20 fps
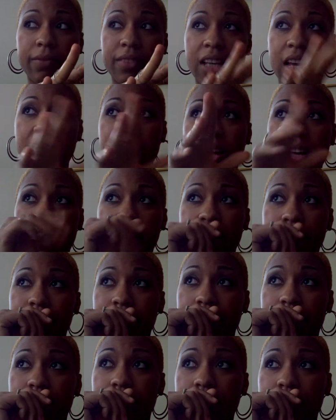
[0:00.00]
uh,
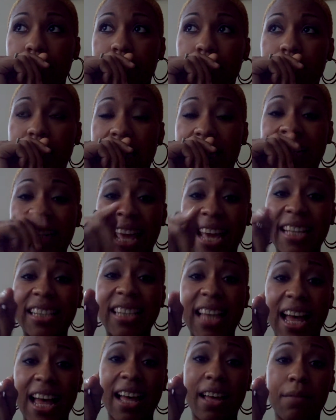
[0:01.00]
next
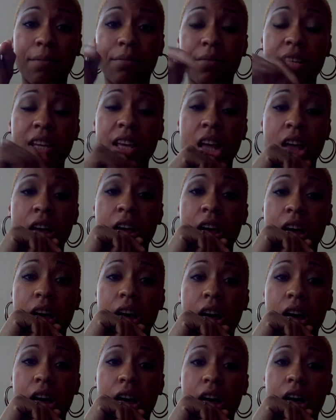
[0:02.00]
time
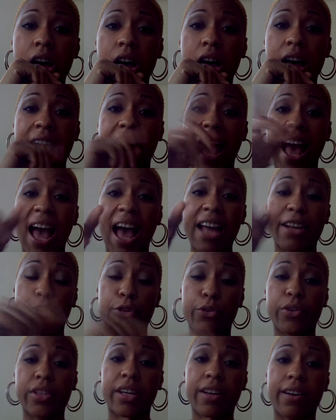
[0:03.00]
I
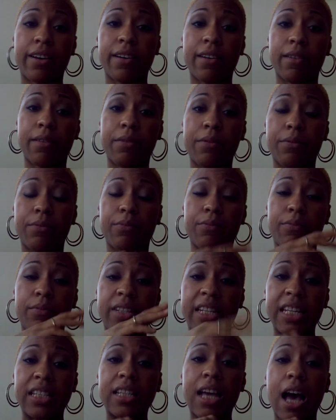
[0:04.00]
do the
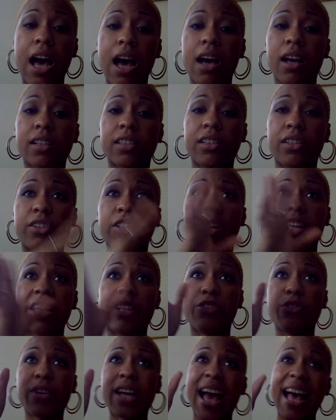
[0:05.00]
detox so
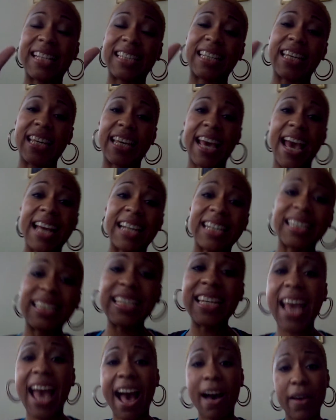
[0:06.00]
that you guys can kind of
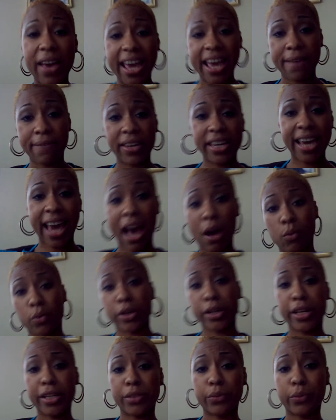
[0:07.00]
see how heavy I
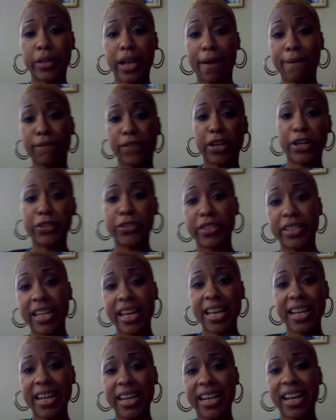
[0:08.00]
was when I first
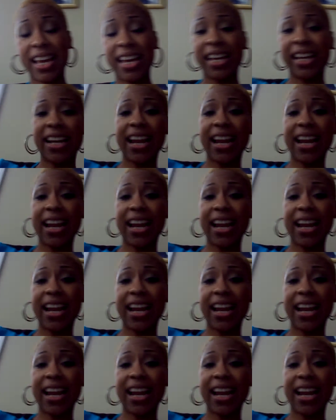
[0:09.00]
did it and